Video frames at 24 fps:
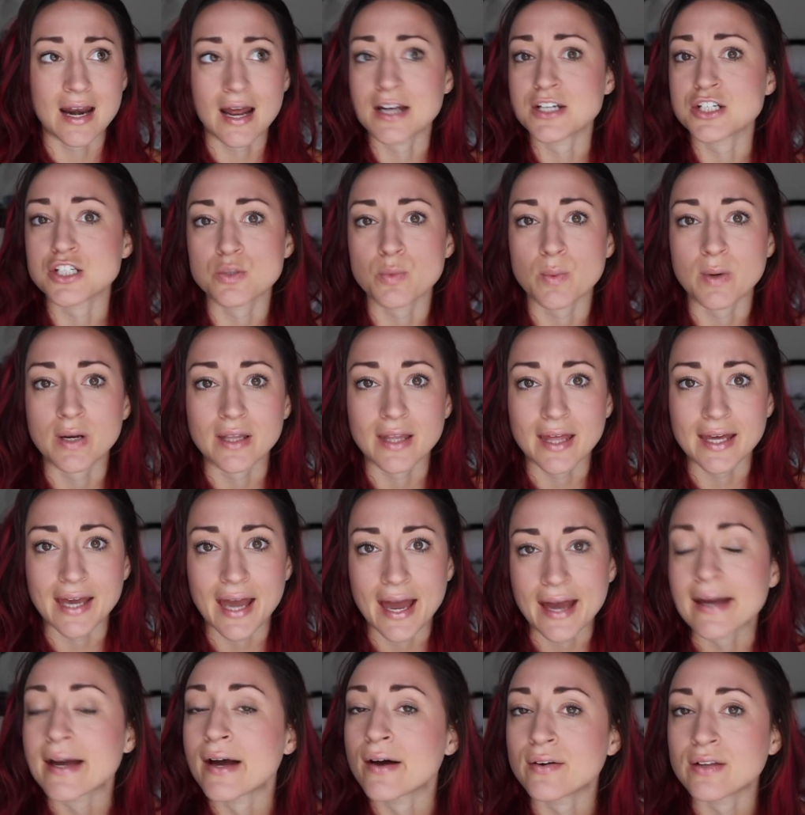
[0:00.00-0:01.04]
I just want to like
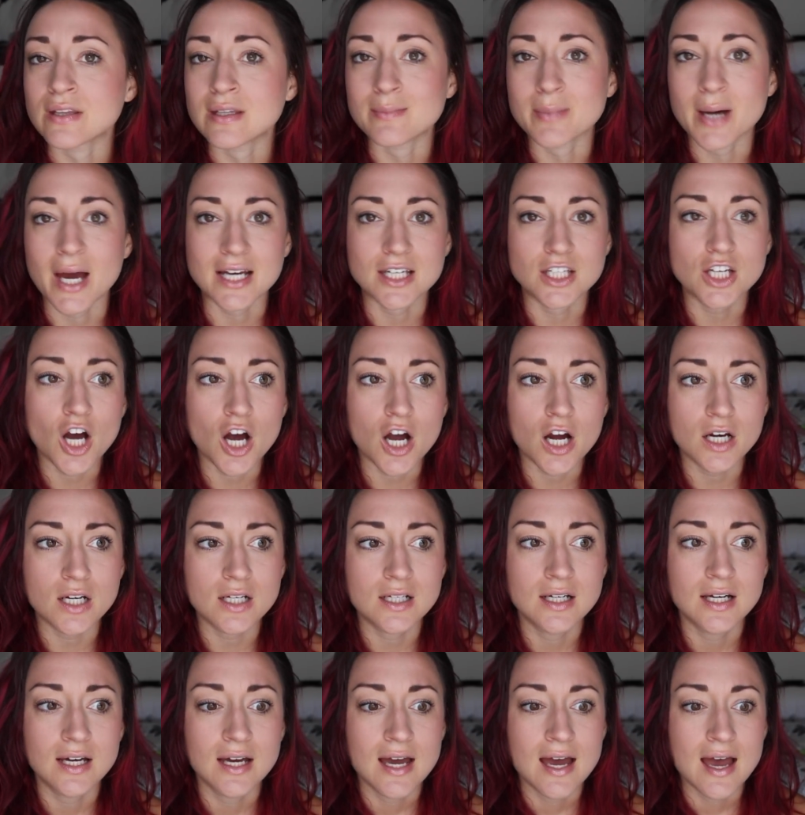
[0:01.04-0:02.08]
hang out in the backyard
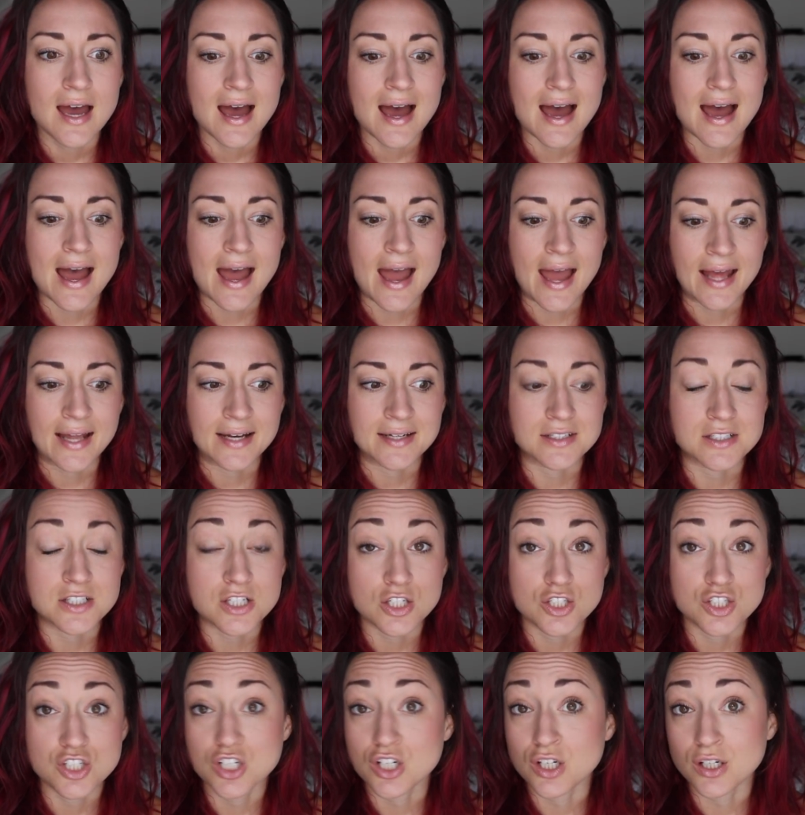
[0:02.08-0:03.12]
and
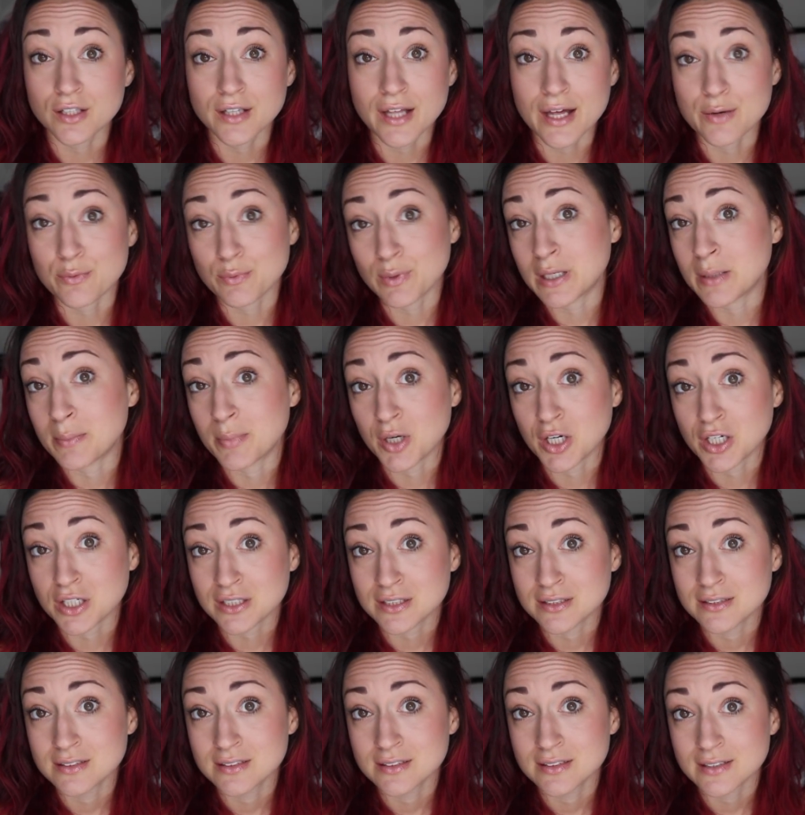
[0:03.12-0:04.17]
chill and read a
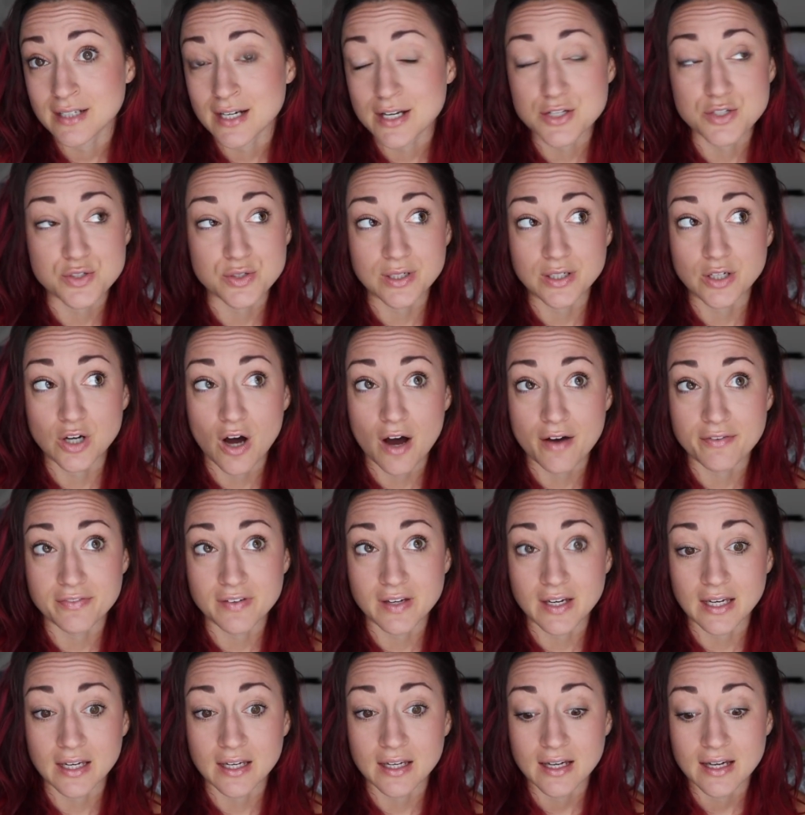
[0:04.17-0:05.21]
book and drink
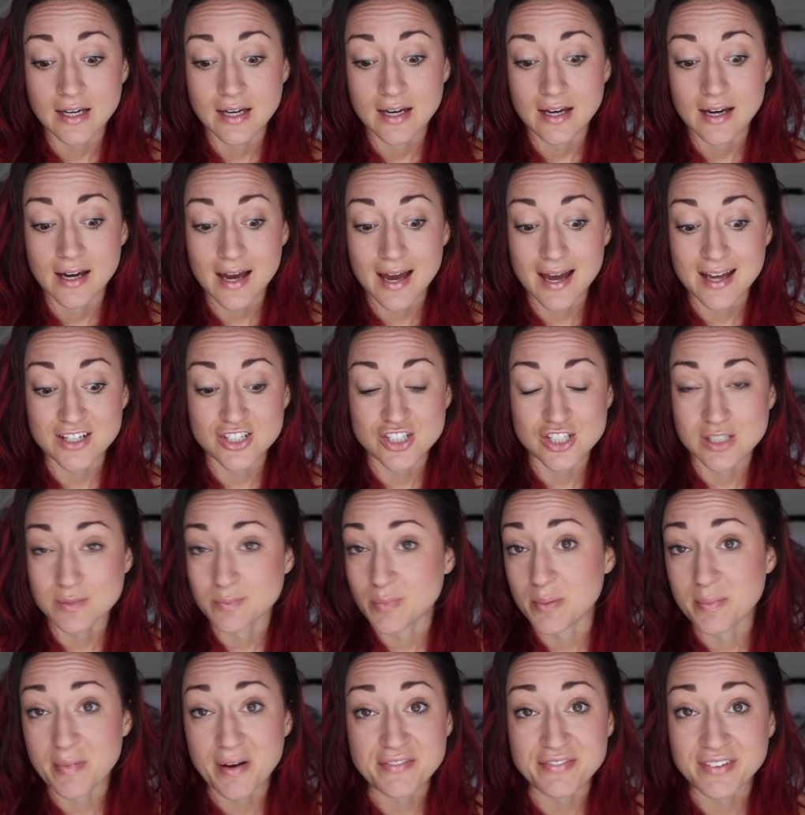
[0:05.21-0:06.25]
coffee and just
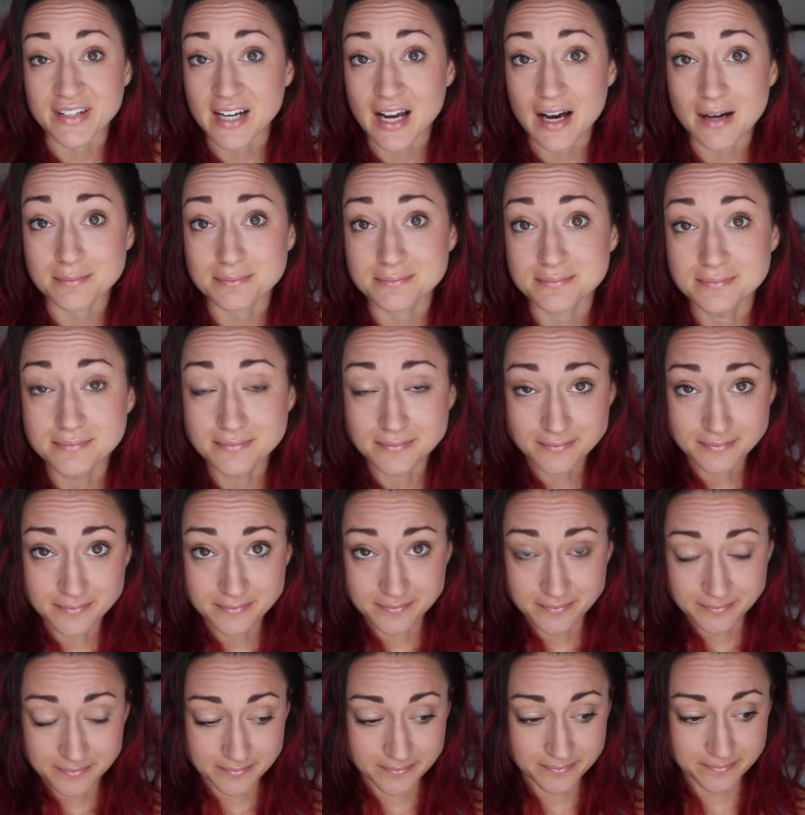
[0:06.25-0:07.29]
put my feet up.
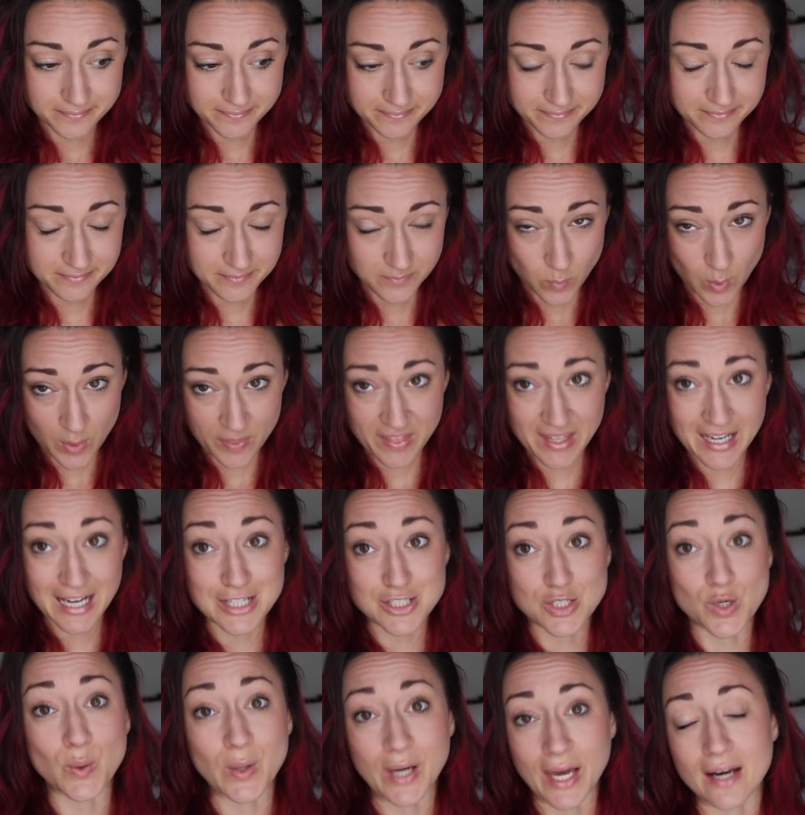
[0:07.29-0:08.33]
One thing I
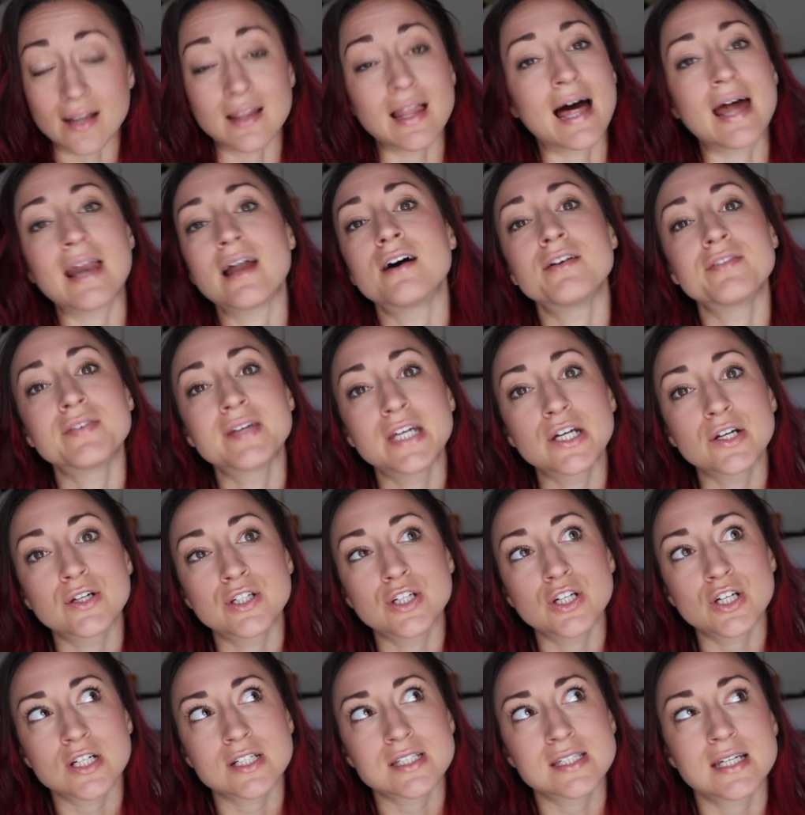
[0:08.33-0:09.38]
don't get a lot of here in
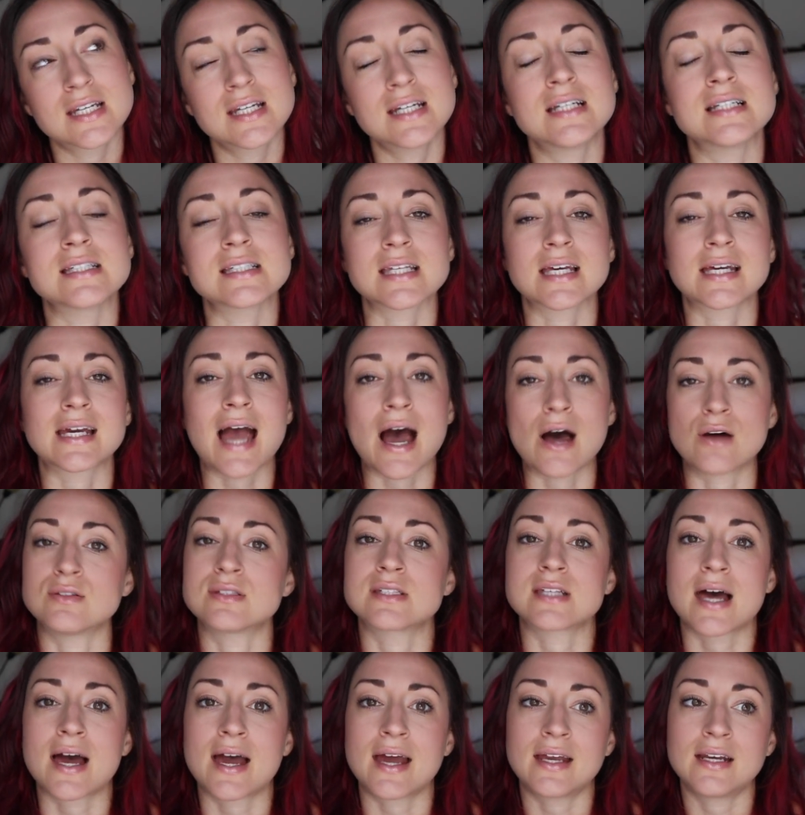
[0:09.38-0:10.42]
New York City is like
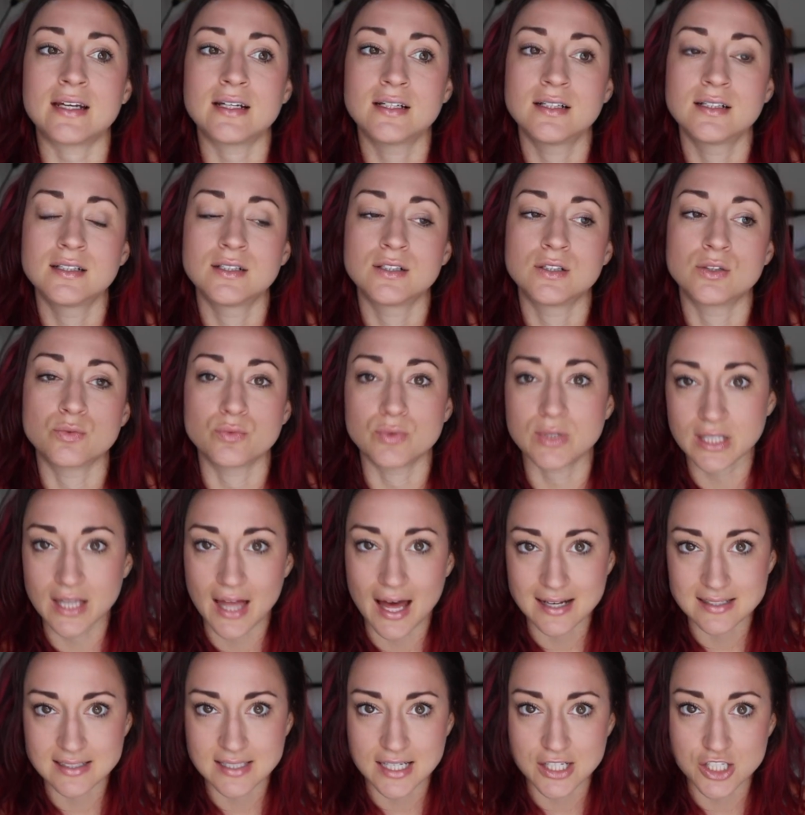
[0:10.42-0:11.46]
outside
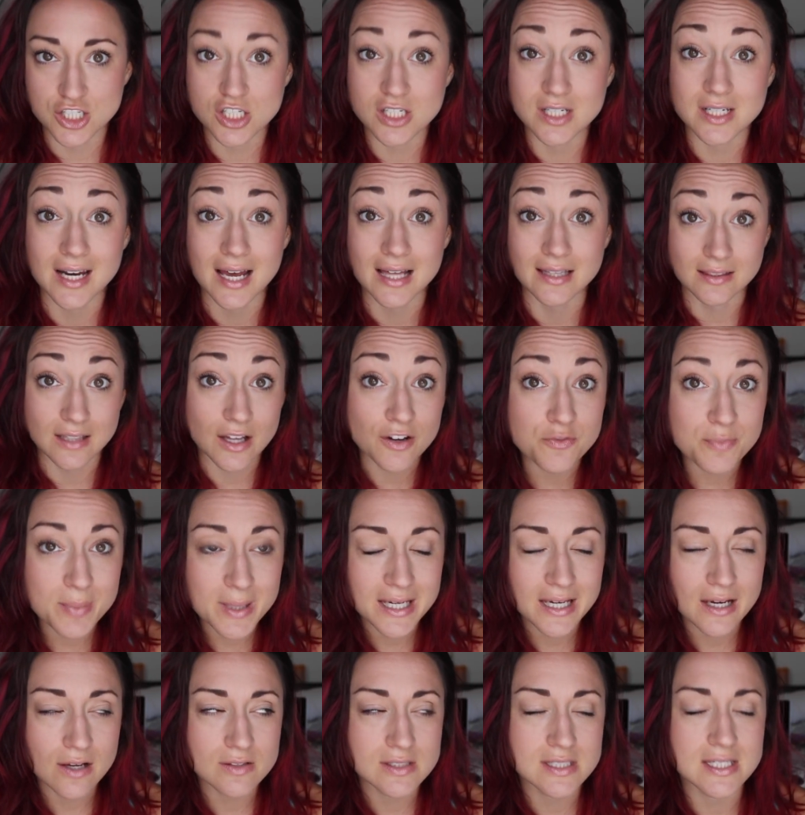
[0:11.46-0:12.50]
relaxation, and I love
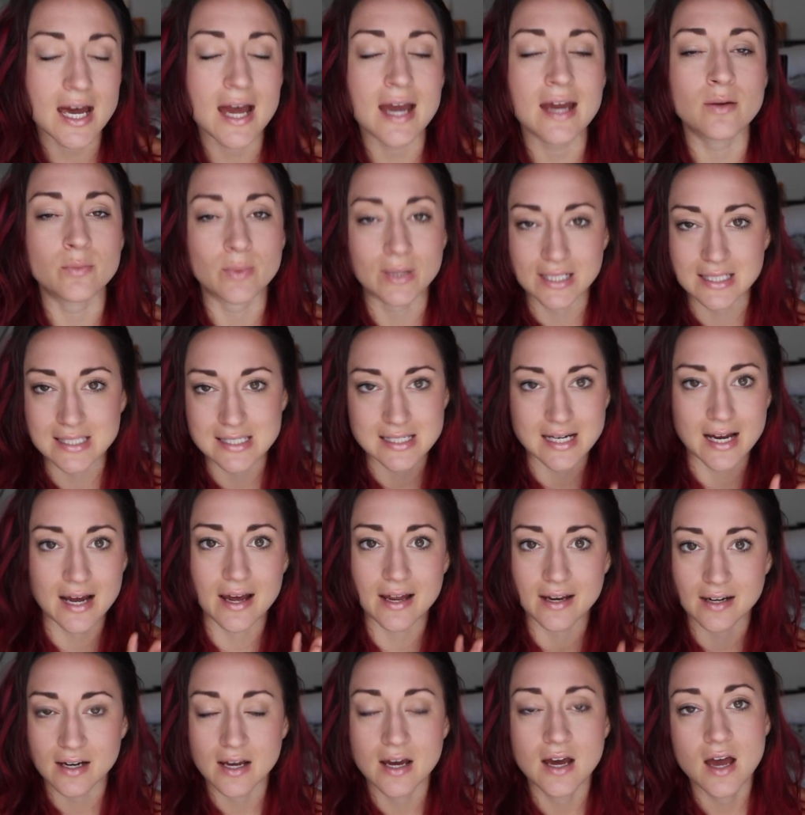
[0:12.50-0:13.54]
being outside when it's
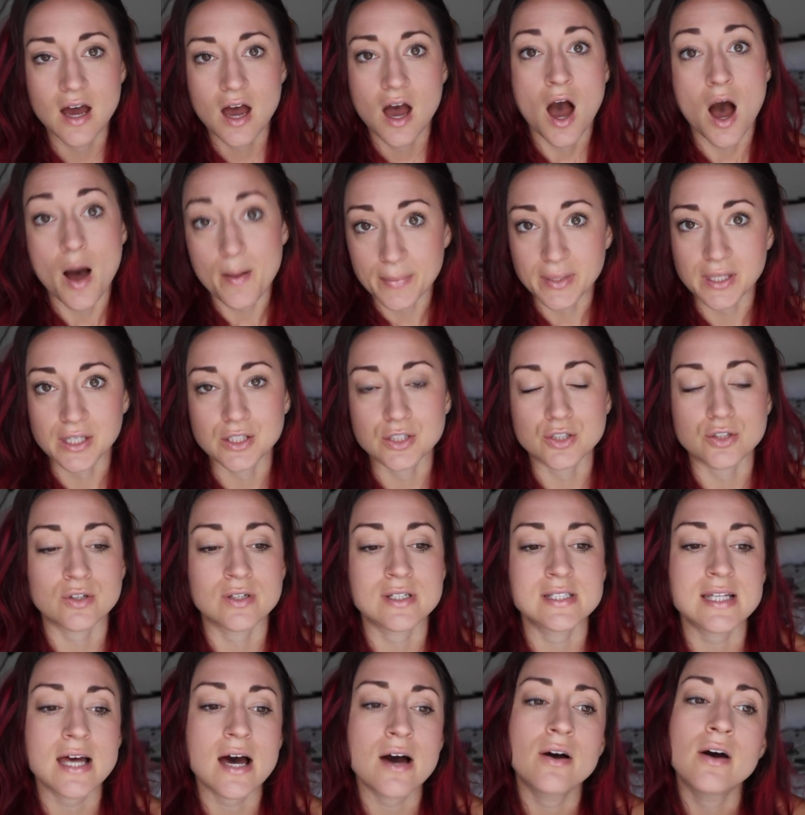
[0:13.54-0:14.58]
not a million
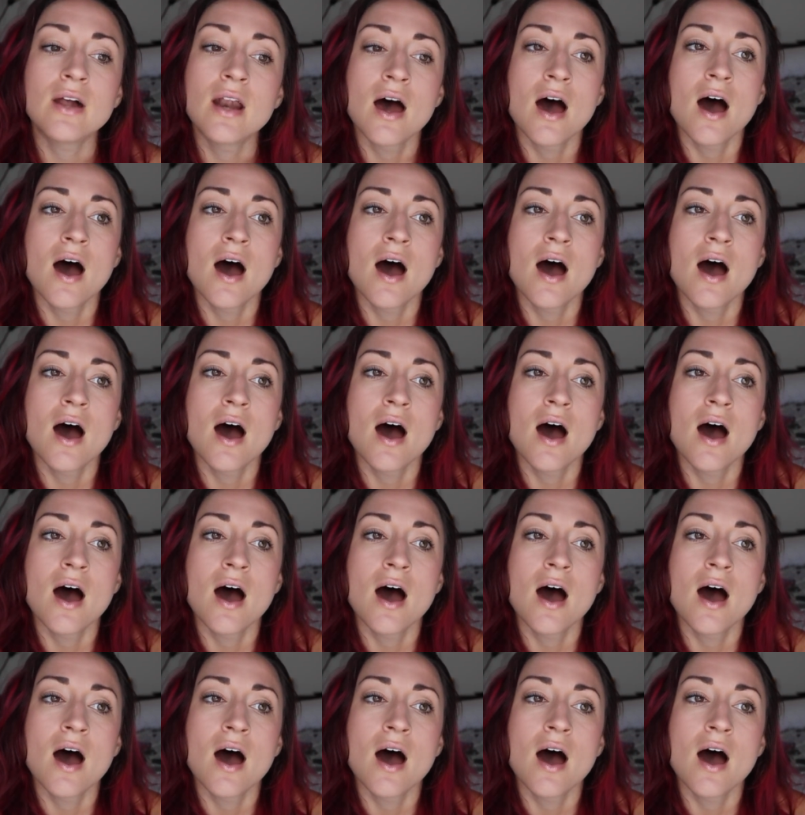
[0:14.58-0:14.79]
degrees out.